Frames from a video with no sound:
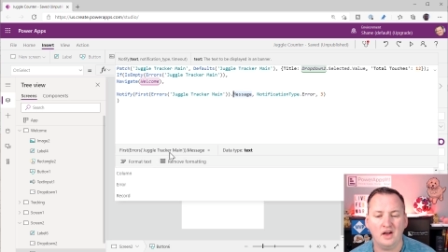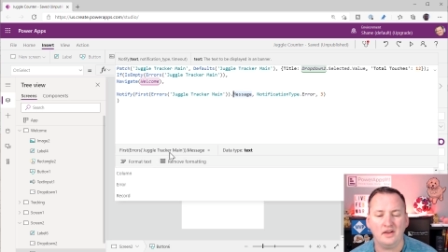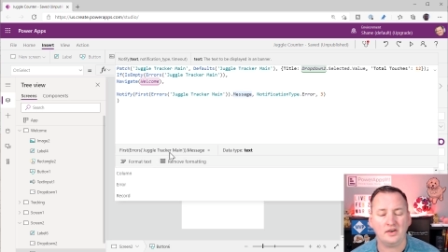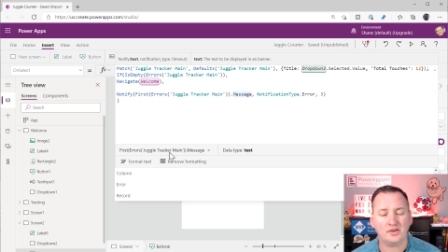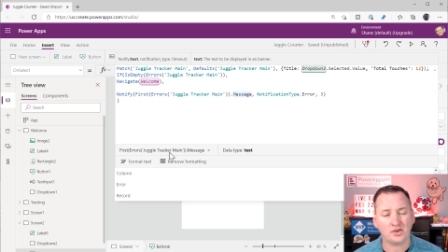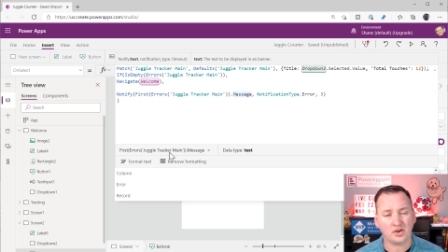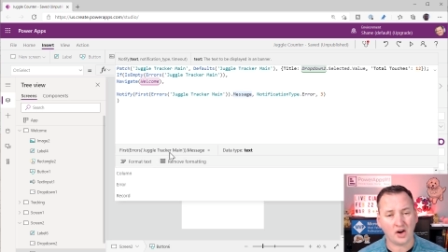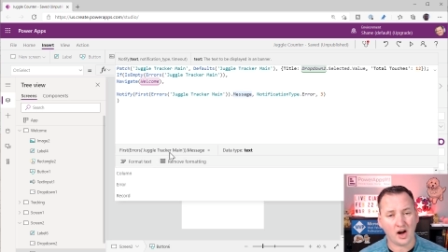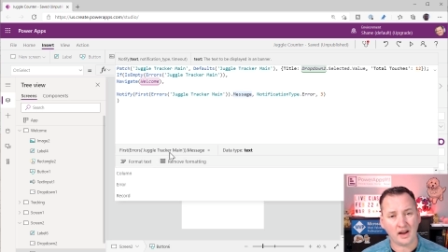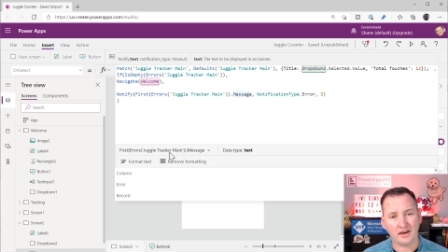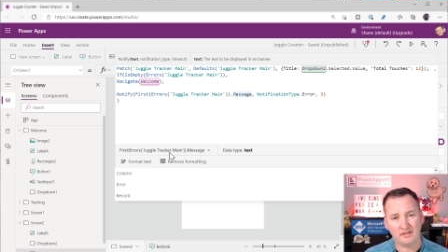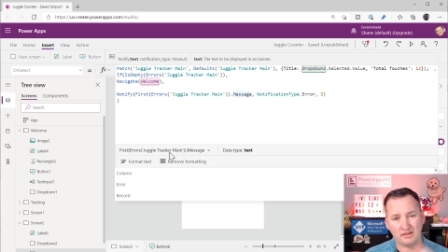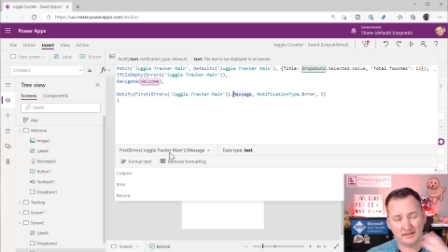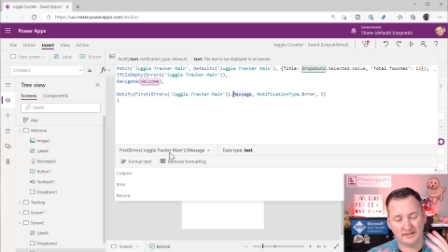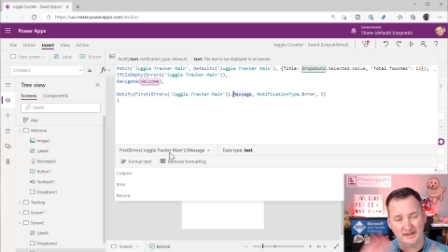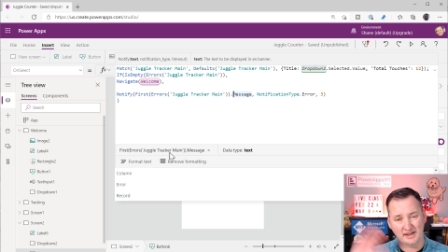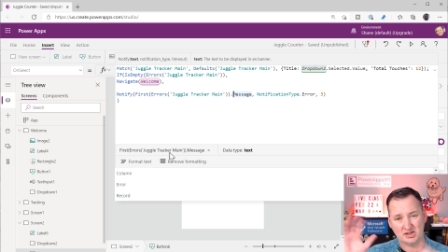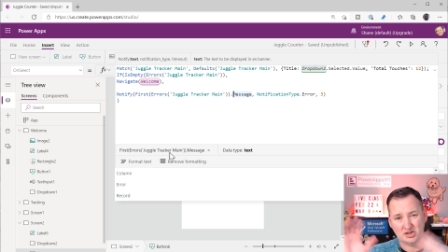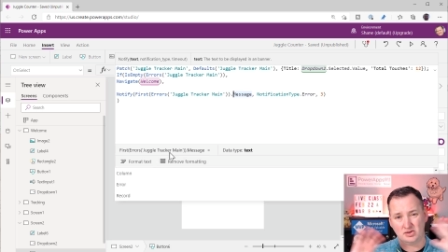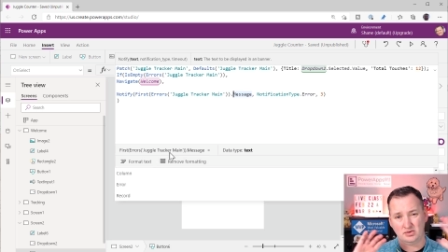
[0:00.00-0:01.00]
There's a lot of
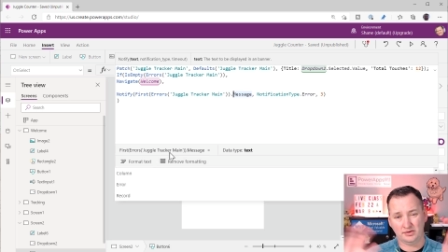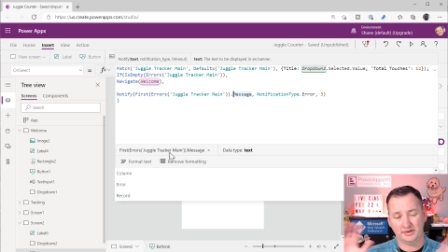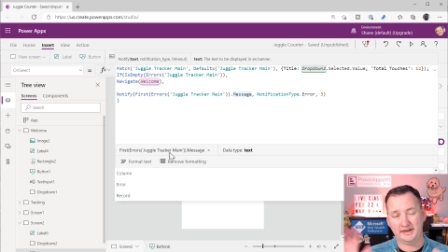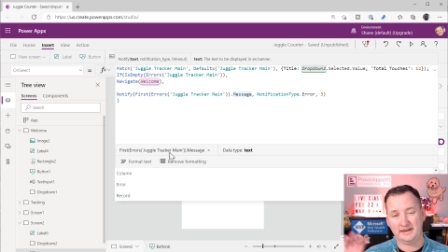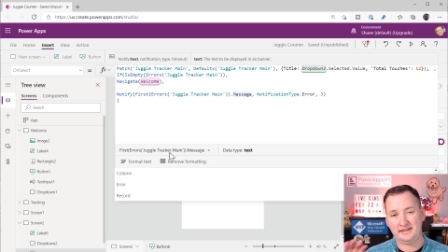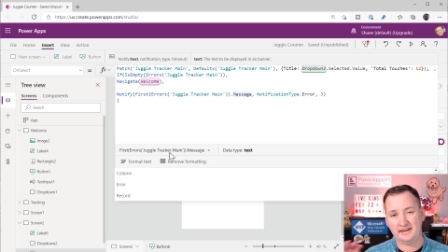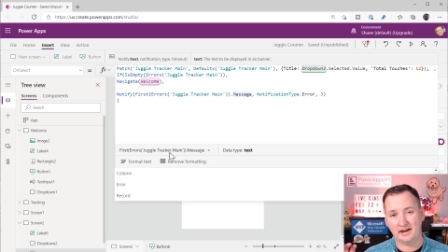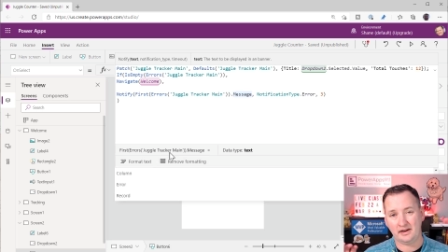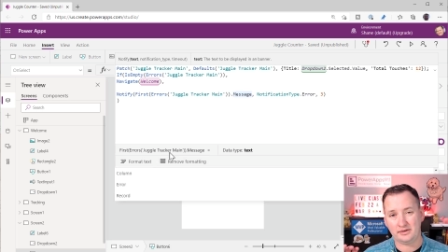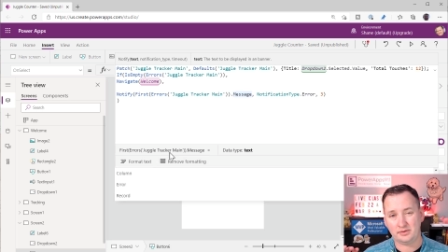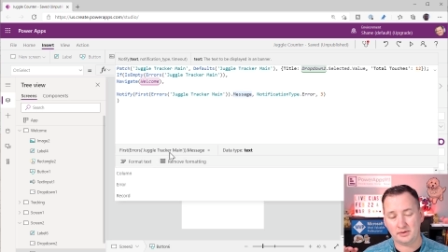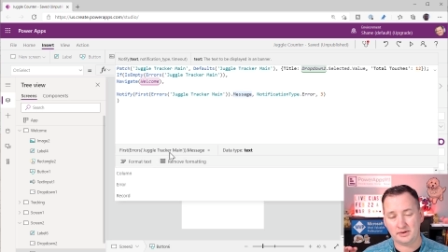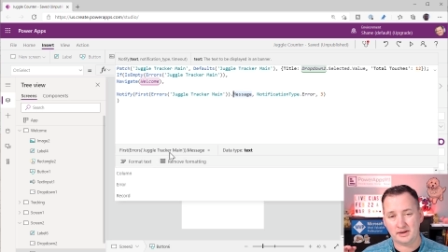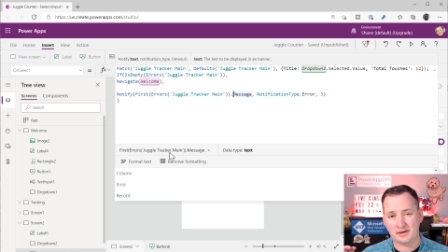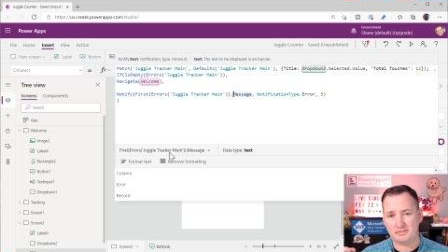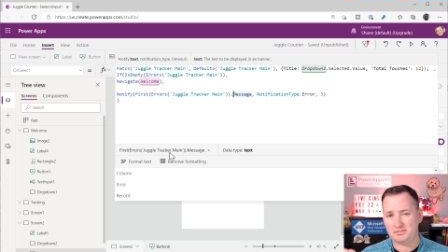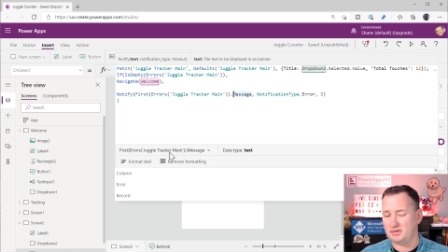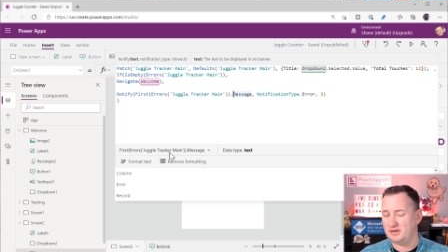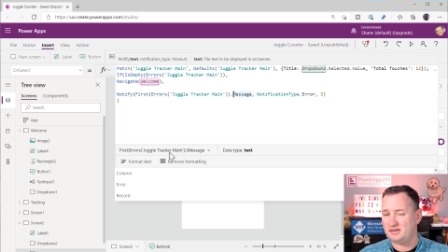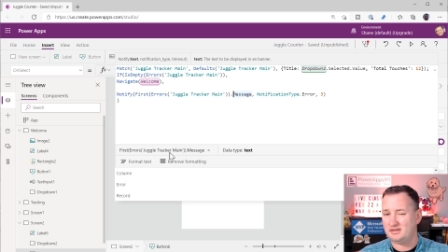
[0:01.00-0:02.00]
additional details with
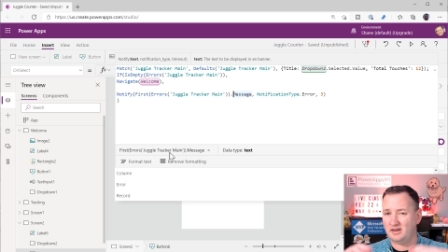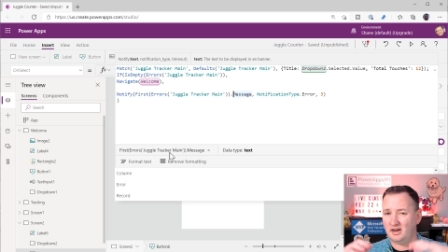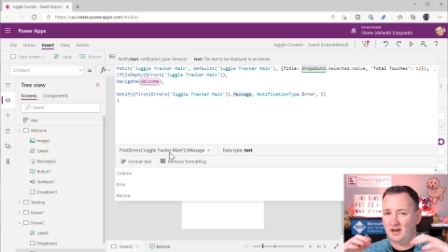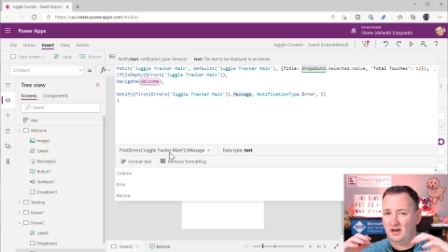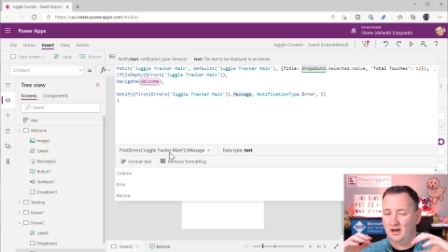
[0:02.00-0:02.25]
it, but